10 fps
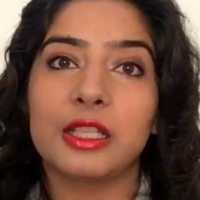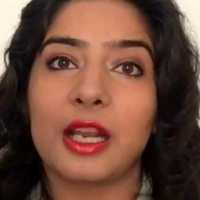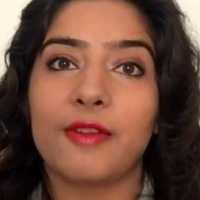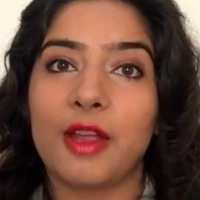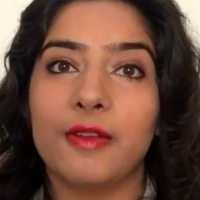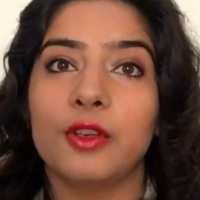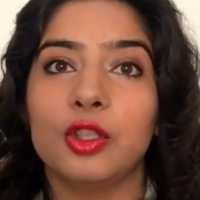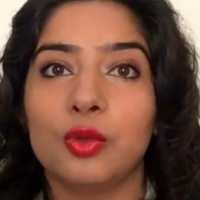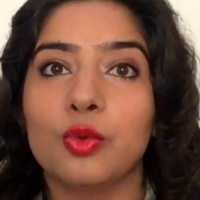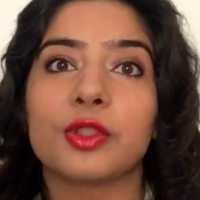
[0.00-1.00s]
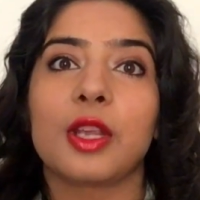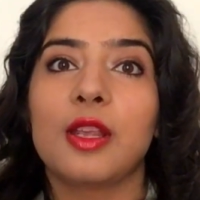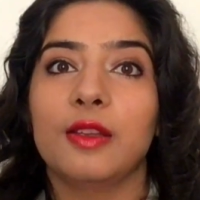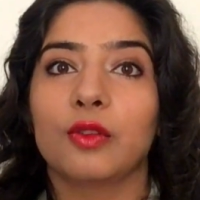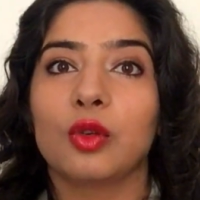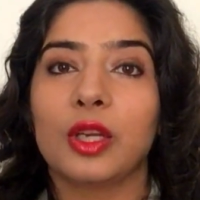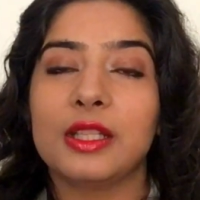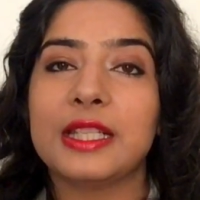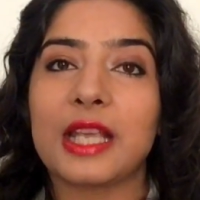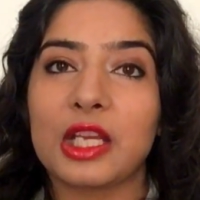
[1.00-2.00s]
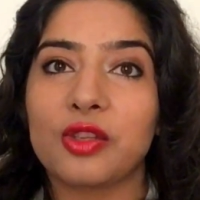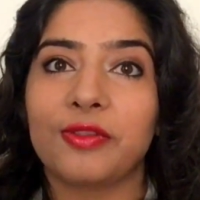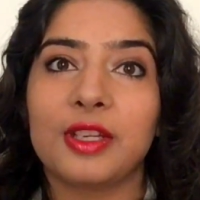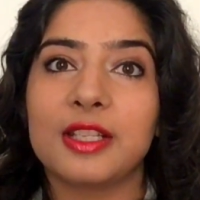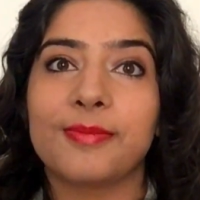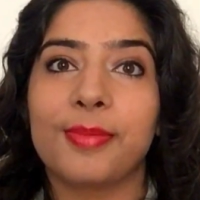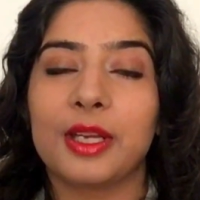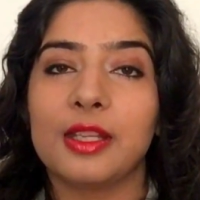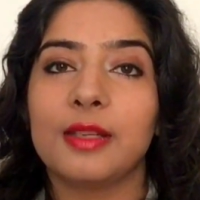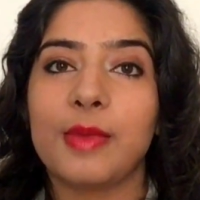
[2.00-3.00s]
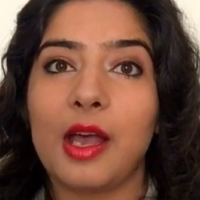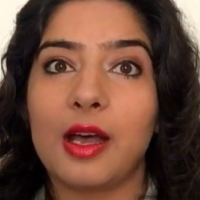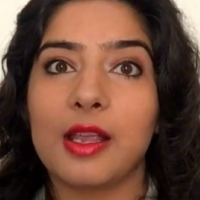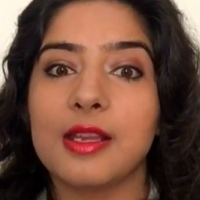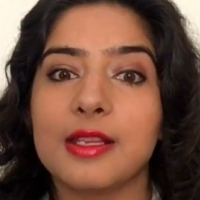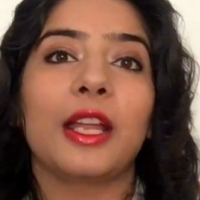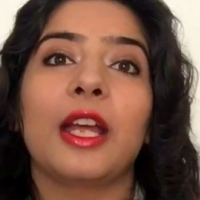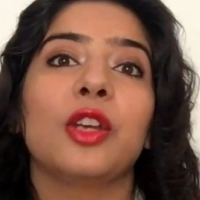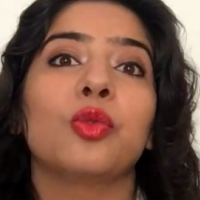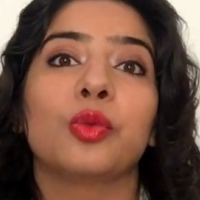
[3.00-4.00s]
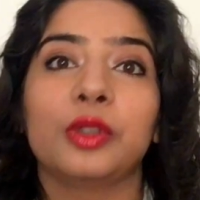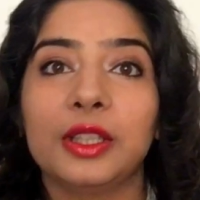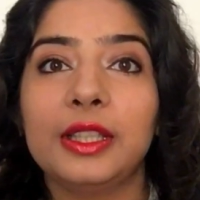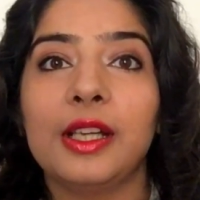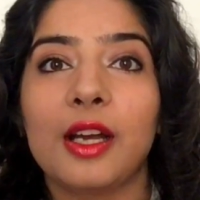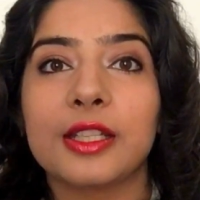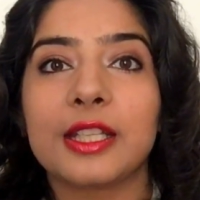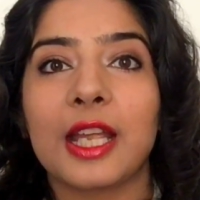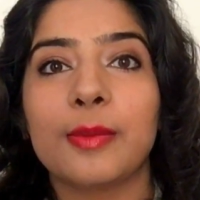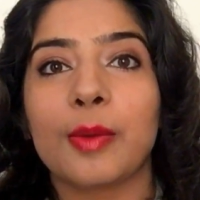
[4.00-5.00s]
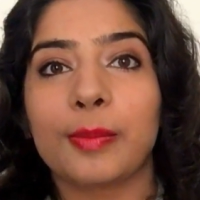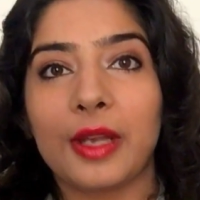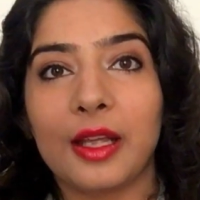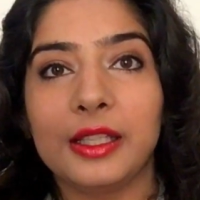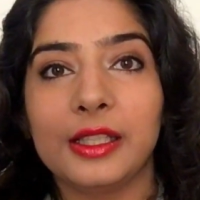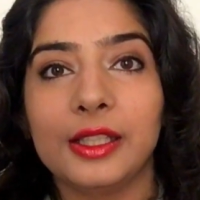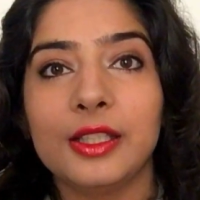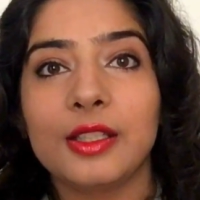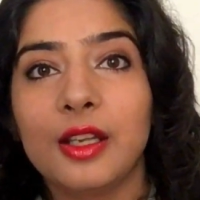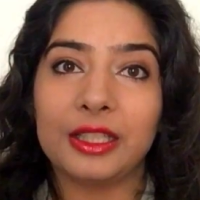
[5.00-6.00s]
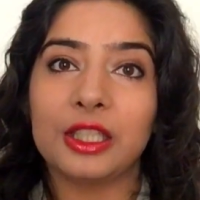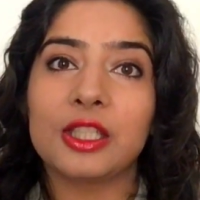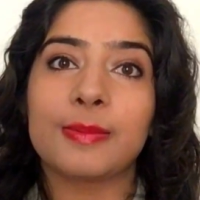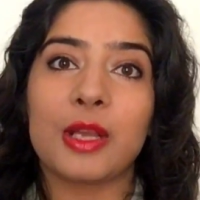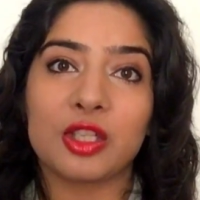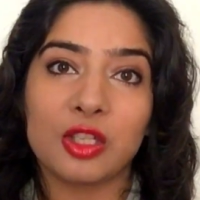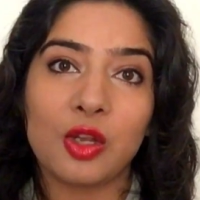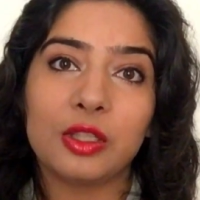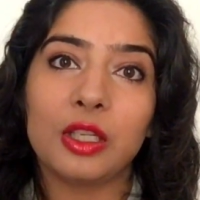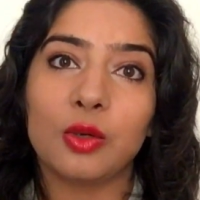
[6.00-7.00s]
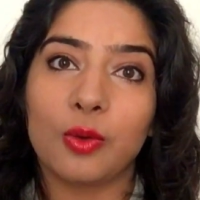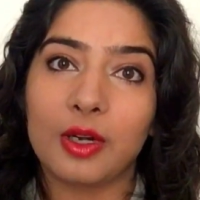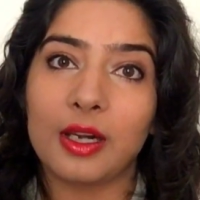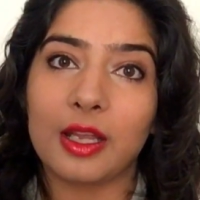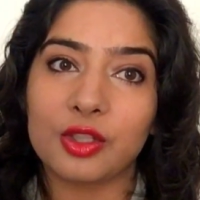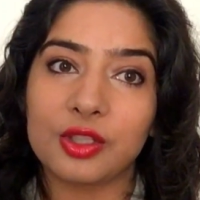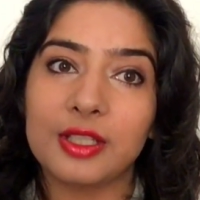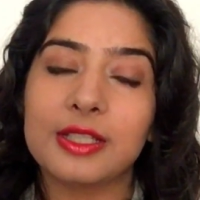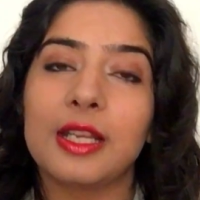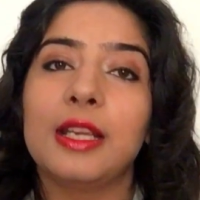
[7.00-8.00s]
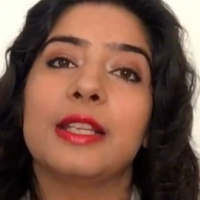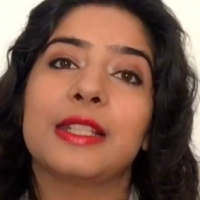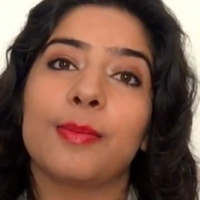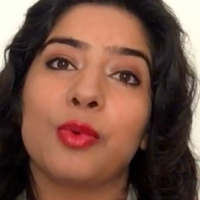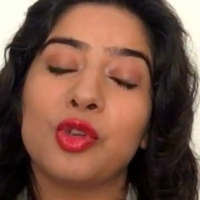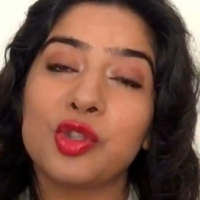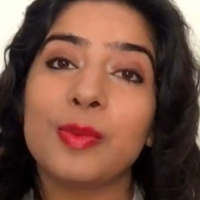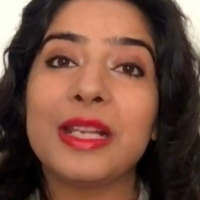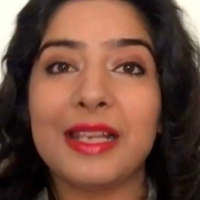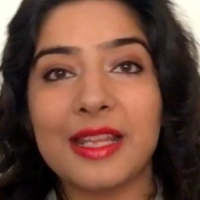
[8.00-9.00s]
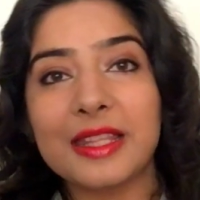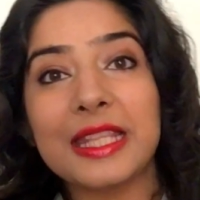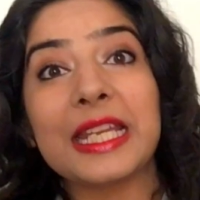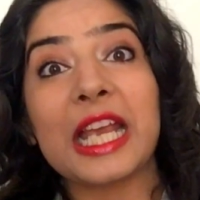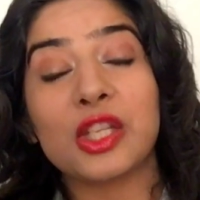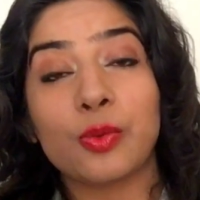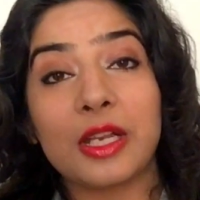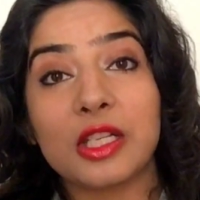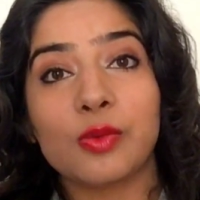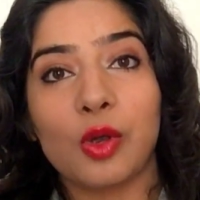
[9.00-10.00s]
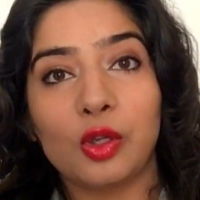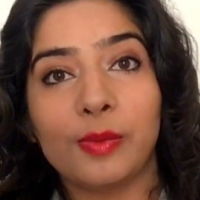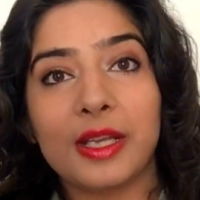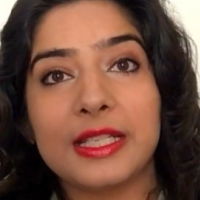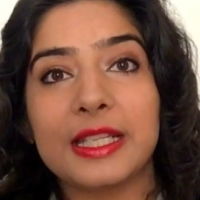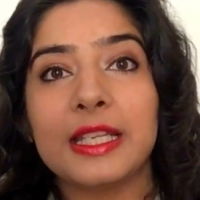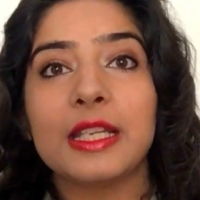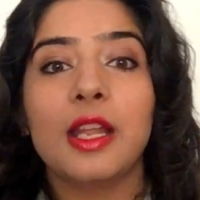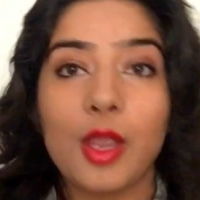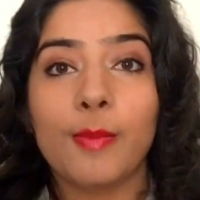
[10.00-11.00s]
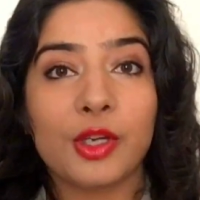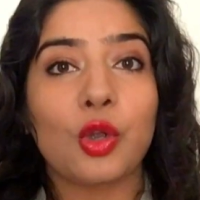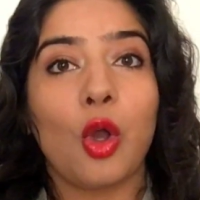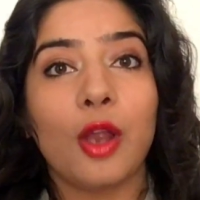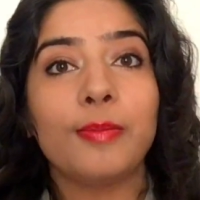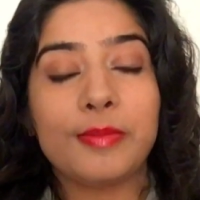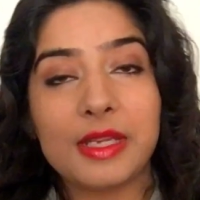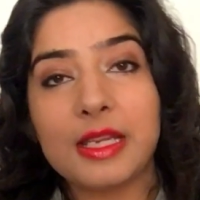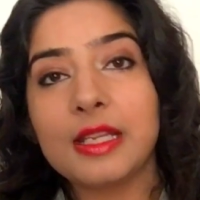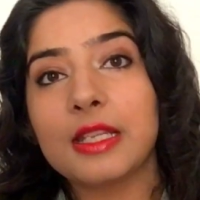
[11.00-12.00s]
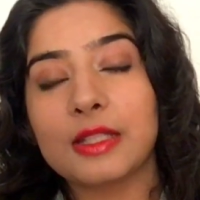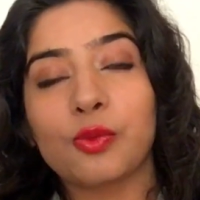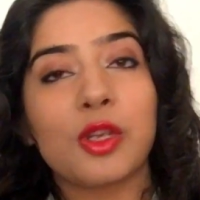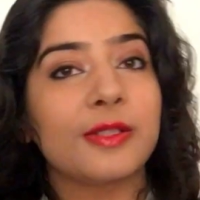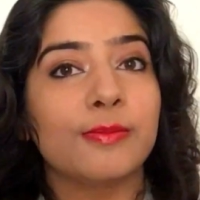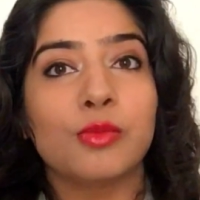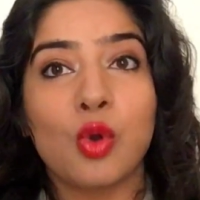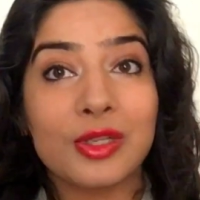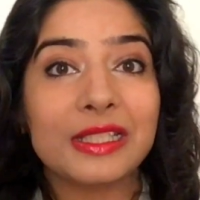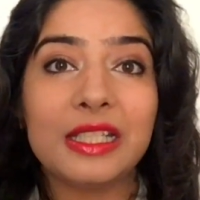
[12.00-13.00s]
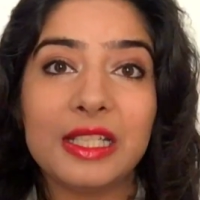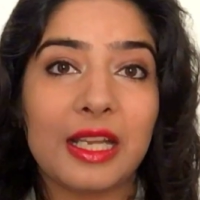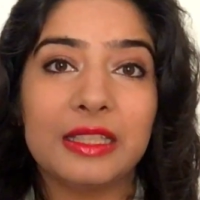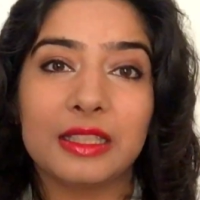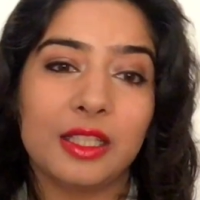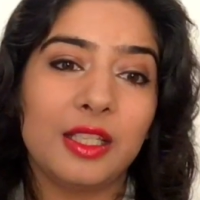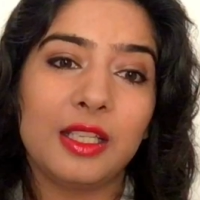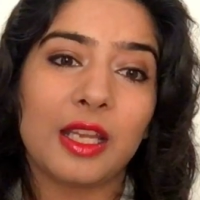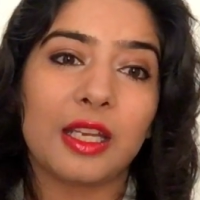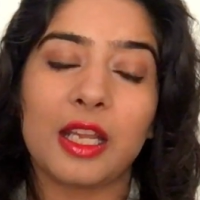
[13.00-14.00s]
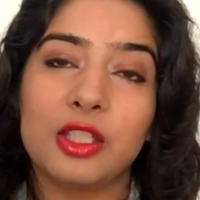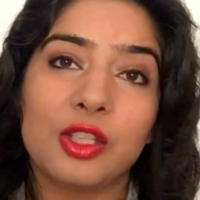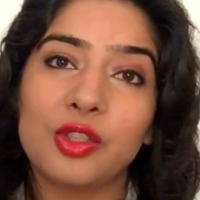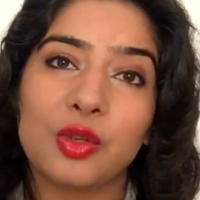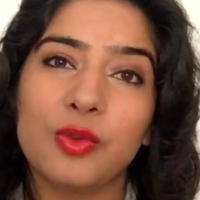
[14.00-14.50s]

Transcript: that I've ever used. If you look at the size of it, it's bigger than my eyes. I had a really hard time applying it, especially on the lower lashes. It's supposed to be lengthening as well as volumizing, but on me, this was mostly lengthening, and I just